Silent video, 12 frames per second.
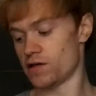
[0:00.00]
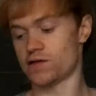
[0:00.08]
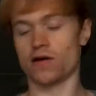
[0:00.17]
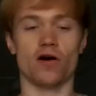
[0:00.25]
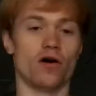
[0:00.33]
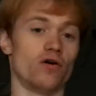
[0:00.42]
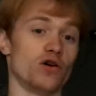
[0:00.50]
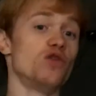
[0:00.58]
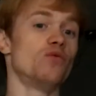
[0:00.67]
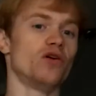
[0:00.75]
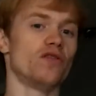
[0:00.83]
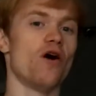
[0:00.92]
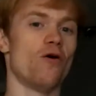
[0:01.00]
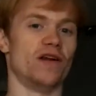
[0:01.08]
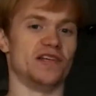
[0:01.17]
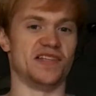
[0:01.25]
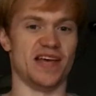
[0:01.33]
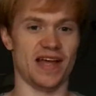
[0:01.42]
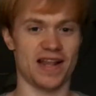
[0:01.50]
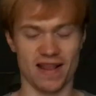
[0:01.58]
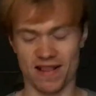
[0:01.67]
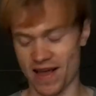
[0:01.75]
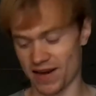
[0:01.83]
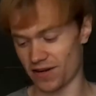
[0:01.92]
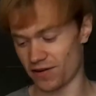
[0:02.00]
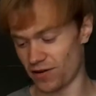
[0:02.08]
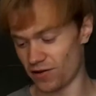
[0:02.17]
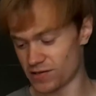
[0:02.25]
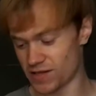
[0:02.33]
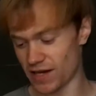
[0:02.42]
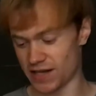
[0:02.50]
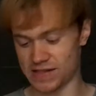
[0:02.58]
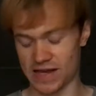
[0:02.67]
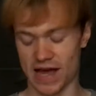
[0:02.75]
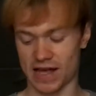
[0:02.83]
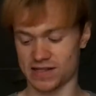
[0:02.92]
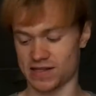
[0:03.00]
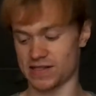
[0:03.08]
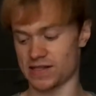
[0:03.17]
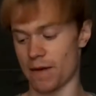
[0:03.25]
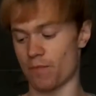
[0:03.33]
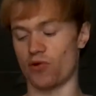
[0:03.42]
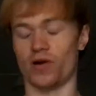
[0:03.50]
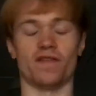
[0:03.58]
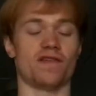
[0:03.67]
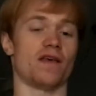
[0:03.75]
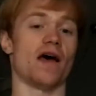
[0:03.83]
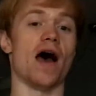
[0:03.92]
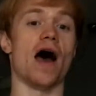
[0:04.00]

So you will notice it that you're using it as a separate